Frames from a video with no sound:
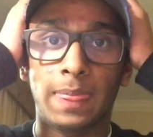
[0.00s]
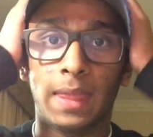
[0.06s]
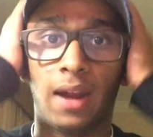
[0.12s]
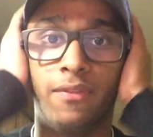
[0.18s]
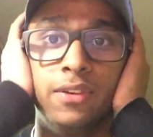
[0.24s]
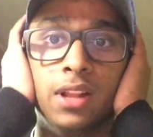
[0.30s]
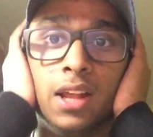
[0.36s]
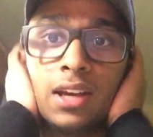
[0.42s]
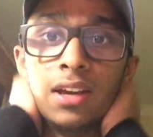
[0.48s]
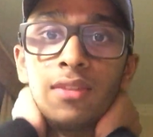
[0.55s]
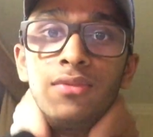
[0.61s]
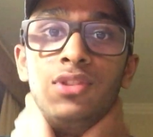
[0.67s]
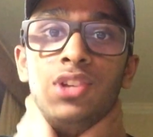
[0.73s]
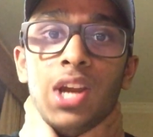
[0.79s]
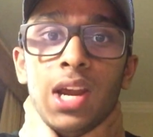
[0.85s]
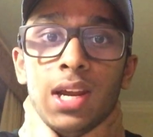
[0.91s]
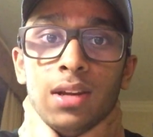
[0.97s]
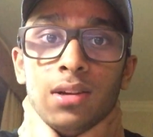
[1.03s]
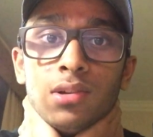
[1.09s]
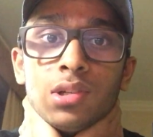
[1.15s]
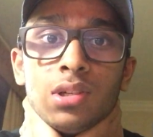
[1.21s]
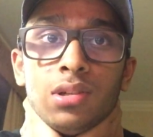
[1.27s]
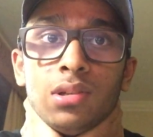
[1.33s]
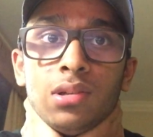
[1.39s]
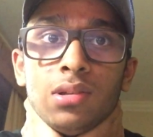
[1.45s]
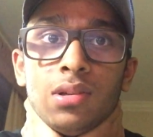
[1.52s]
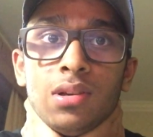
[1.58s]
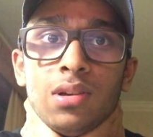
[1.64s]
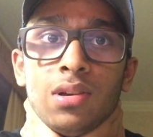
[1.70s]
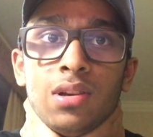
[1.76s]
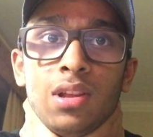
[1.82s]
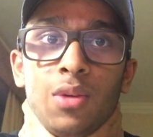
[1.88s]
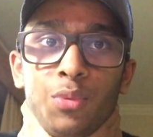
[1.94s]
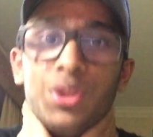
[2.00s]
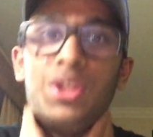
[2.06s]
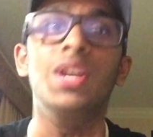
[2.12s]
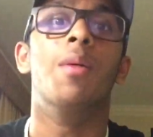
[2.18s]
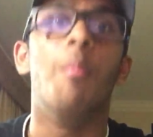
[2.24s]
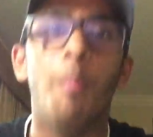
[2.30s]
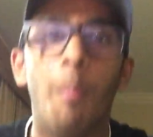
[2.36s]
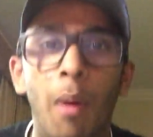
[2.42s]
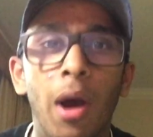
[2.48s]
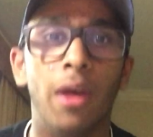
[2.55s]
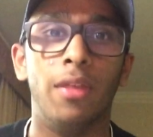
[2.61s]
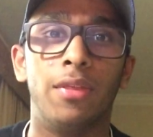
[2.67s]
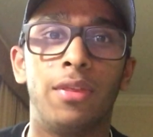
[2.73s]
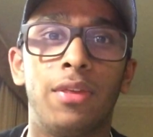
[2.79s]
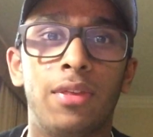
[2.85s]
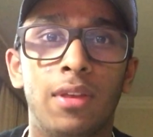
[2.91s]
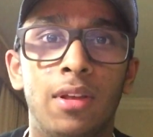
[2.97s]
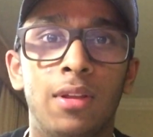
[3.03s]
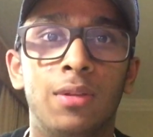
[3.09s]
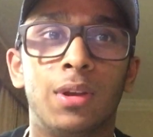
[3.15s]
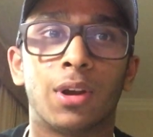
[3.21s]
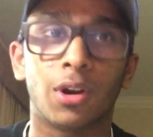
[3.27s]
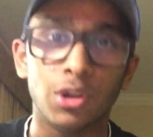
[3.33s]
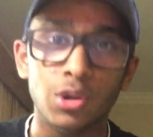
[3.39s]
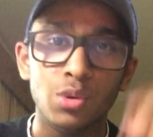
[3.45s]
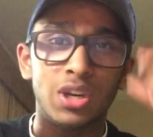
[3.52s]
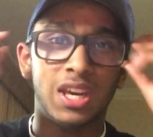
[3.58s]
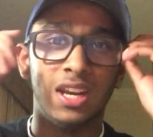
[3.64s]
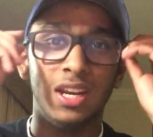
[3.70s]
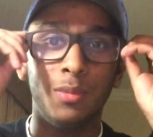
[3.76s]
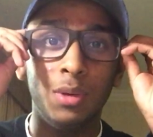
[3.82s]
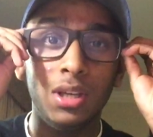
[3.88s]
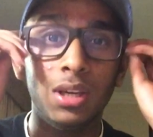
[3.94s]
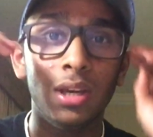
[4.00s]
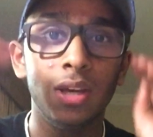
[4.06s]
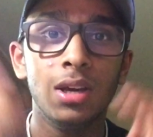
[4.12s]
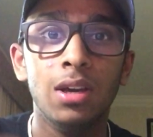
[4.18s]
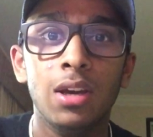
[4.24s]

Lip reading: I feel like I've changed within a month. Like, are you kidding me?